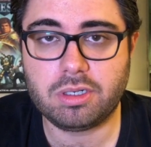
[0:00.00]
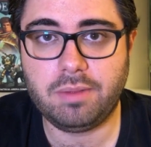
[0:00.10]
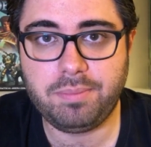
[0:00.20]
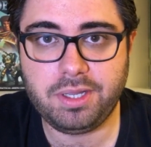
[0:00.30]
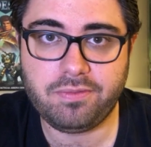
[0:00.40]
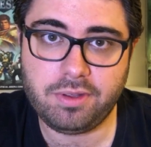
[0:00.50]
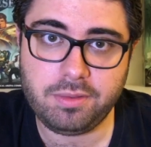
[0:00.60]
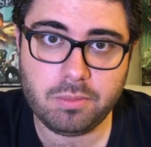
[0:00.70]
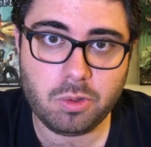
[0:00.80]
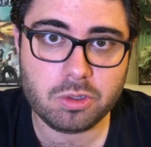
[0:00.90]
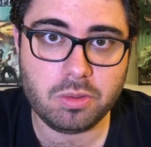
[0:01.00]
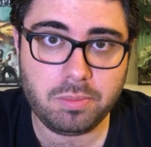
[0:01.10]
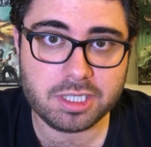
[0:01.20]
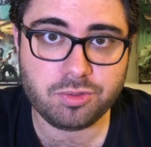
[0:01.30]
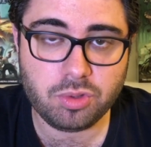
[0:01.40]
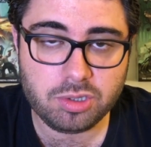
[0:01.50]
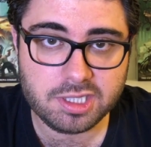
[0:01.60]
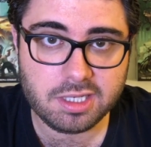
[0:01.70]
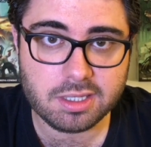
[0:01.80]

bit of a more complex rule set,